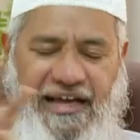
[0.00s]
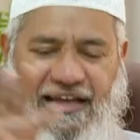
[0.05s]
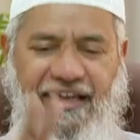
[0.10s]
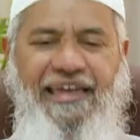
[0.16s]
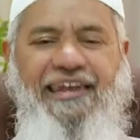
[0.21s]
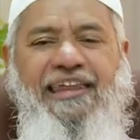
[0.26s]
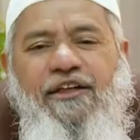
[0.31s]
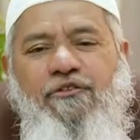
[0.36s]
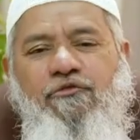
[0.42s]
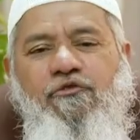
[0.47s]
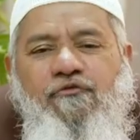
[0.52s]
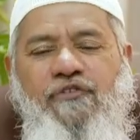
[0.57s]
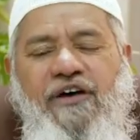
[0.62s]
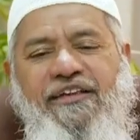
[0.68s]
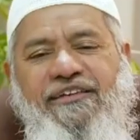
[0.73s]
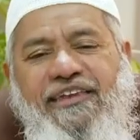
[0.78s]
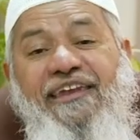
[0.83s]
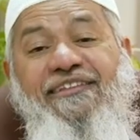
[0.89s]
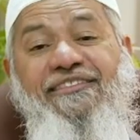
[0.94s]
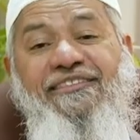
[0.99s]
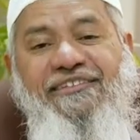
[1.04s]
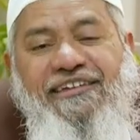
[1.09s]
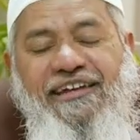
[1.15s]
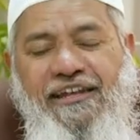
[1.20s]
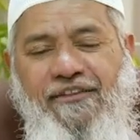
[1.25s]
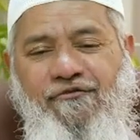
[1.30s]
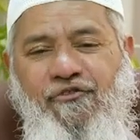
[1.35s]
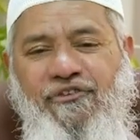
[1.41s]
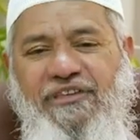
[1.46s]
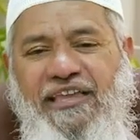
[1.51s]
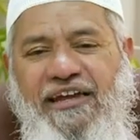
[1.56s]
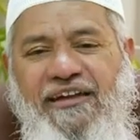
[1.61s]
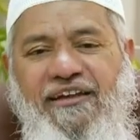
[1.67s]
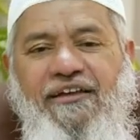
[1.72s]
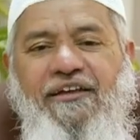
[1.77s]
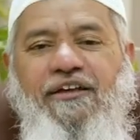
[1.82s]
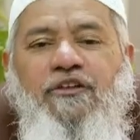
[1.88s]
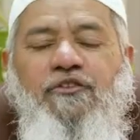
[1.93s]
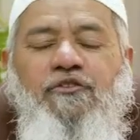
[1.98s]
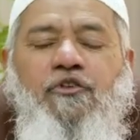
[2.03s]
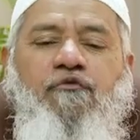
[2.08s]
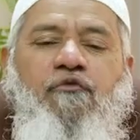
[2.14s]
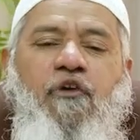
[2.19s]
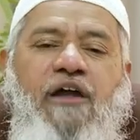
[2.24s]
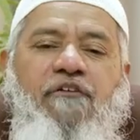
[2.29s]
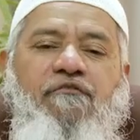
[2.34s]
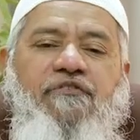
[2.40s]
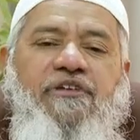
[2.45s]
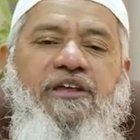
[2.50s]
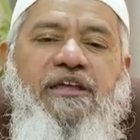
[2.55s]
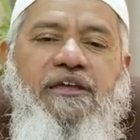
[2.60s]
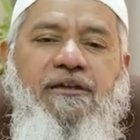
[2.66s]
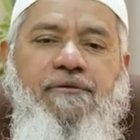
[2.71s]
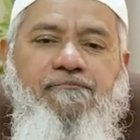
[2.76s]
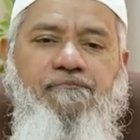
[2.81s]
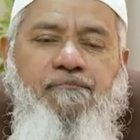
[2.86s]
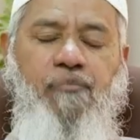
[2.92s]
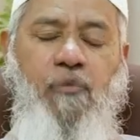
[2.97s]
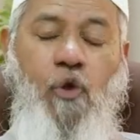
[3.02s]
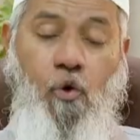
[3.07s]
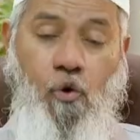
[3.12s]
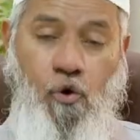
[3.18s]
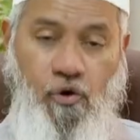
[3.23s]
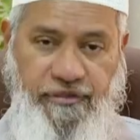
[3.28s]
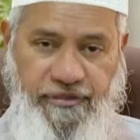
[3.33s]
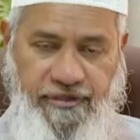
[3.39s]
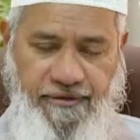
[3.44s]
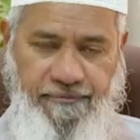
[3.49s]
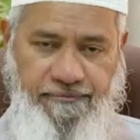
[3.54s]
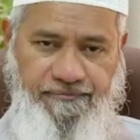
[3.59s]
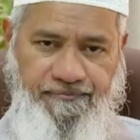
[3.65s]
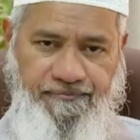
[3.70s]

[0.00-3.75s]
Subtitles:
again he has to fast another 3 days for that. So for every oath